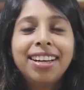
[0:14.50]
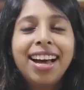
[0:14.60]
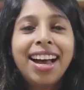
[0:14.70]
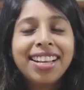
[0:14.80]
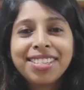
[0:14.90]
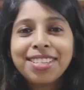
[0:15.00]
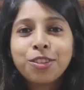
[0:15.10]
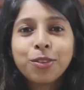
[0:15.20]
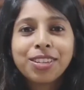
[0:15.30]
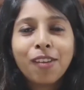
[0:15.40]
Hi, this
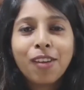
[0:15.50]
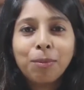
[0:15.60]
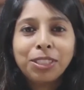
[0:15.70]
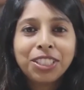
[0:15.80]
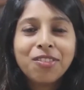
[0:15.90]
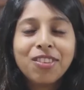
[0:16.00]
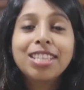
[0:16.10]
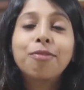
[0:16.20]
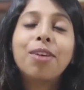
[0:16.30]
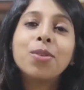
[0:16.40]
is Jyotsna
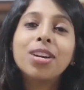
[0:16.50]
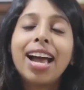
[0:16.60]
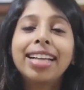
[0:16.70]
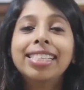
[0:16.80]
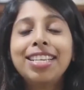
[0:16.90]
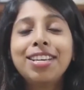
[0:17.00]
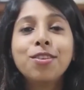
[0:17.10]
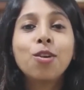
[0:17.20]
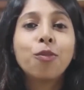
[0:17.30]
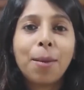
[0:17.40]
Ramachandran, the founder and
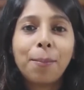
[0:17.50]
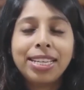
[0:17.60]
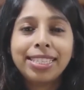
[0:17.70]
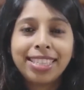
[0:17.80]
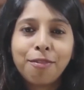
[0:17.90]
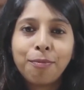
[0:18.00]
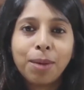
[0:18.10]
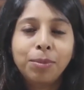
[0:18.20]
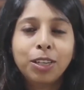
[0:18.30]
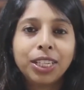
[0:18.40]
CEO of Happy Self
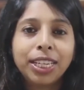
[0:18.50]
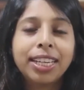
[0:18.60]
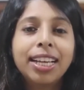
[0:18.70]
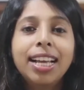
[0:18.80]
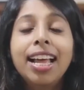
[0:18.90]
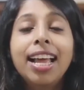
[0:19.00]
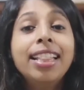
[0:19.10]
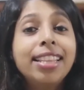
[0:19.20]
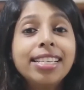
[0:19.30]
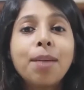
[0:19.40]
Publishing.
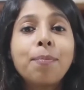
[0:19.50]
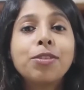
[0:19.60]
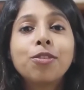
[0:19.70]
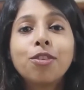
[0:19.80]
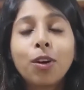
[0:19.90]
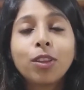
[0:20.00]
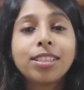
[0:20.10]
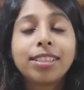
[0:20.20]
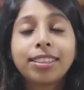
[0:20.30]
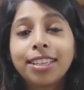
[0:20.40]
In this episode of
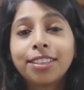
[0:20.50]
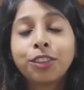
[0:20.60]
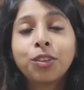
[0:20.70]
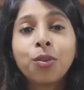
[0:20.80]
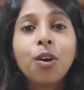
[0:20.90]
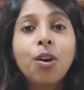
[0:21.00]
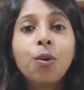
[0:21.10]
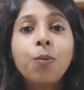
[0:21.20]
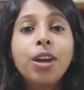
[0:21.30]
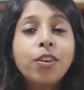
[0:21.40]
Author Success Show,
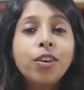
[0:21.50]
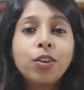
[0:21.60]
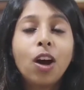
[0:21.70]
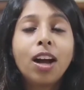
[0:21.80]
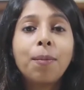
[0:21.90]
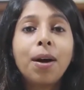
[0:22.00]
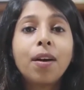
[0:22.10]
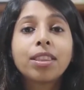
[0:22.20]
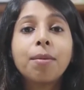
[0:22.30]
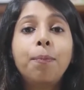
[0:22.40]
we are going to talk
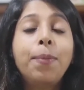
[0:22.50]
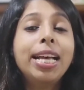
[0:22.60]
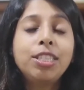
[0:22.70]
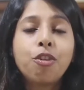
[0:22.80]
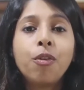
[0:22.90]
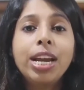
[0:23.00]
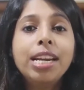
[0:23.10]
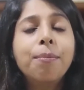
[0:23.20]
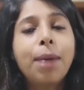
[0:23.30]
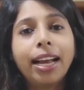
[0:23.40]
about the best
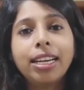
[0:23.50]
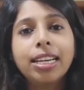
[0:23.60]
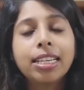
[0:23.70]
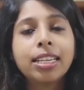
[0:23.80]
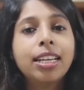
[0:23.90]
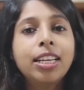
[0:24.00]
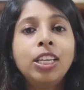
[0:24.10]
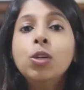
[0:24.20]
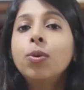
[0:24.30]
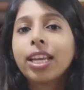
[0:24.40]
reader magnet
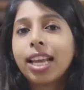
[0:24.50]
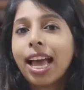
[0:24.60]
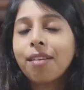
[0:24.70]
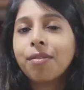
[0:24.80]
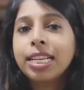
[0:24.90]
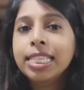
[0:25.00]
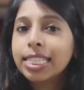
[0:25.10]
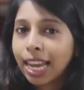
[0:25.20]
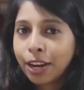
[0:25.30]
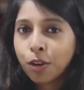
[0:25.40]
you can have
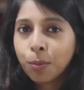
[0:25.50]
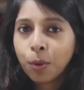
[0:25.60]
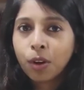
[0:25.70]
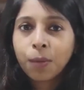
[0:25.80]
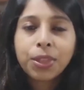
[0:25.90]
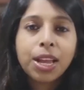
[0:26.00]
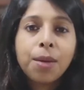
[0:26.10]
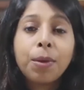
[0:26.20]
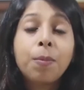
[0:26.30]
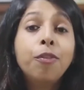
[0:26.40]
inside your book.
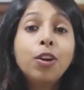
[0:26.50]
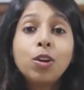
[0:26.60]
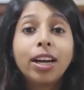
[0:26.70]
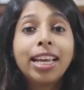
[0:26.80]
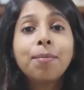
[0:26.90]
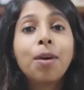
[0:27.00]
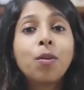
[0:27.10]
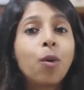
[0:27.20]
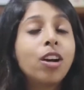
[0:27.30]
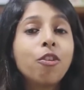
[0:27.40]
But before talking
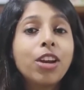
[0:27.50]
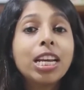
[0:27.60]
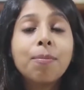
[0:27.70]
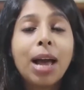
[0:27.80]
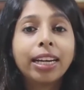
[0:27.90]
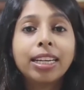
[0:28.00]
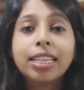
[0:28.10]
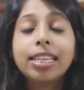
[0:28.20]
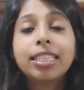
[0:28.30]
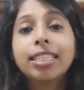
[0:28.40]
about what a reader
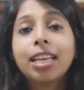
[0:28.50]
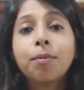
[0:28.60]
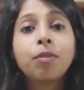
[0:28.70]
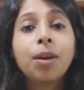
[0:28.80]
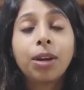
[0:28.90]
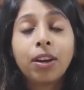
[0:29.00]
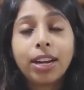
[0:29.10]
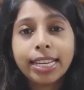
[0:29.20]
magnet is and some of the great